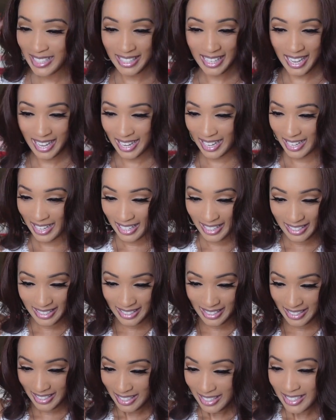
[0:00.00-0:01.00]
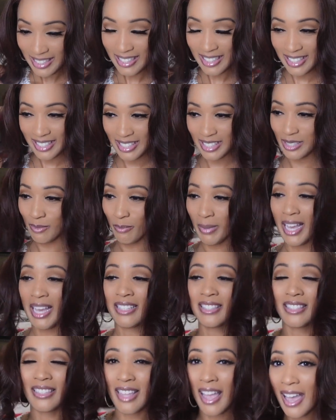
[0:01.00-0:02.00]
Like, this is my
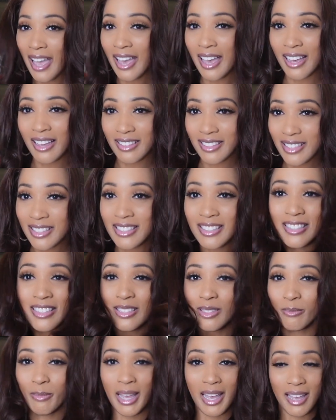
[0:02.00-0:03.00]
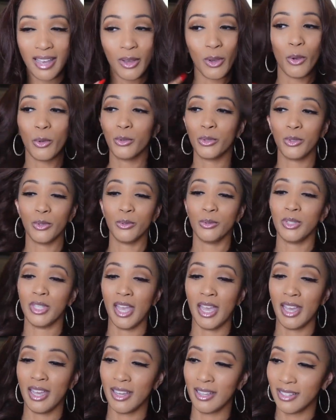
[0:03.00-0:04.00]
style. This is my go-to
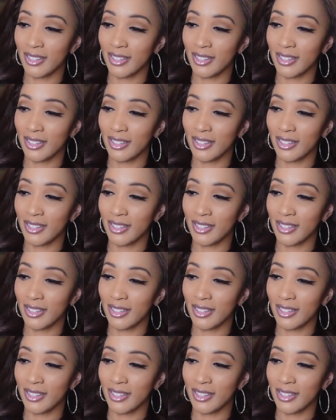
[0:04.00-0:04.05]
style.